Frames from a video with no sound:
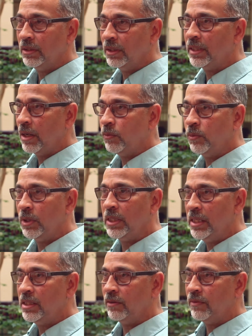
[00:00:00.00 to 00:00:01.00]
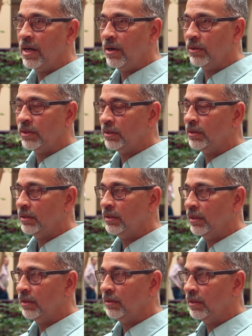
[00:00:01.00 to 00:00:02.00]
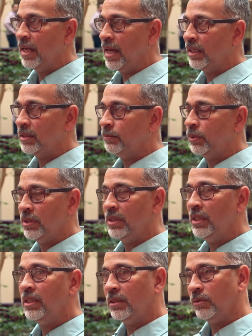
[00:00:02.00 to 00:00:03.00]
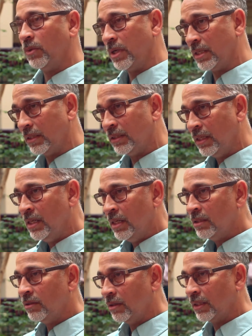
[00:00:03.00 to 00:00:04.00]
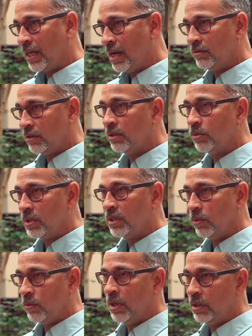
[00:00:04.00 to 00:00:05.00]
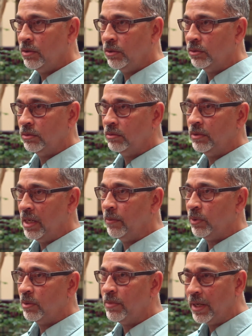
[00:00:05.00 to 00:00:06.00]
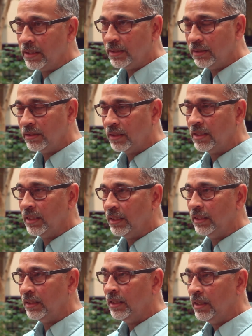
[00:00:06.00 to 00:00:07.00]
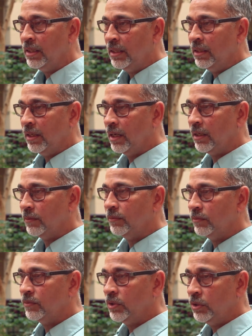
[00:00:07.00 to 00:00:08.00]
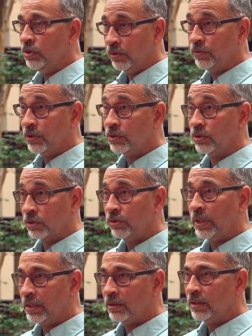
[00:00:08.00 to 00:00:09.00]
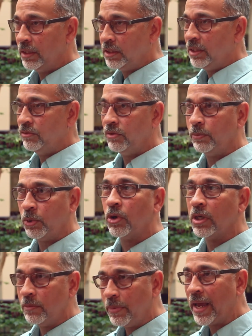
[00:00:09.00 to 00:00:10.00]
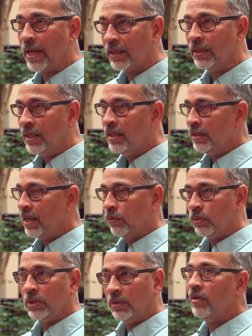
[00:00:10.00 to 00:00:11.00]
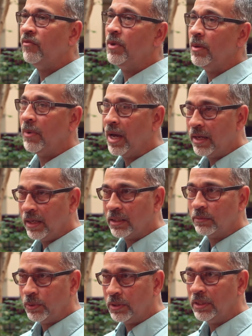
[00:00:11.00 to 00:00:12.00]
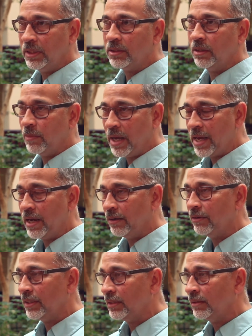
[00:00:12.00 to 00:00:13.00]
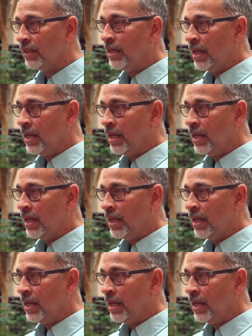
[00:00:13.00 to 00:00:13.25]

looked at what each of our expertise was. So the counselor was the one who implemented the um, universal screener and she reported back. That wouldn't have been my expertise or my area.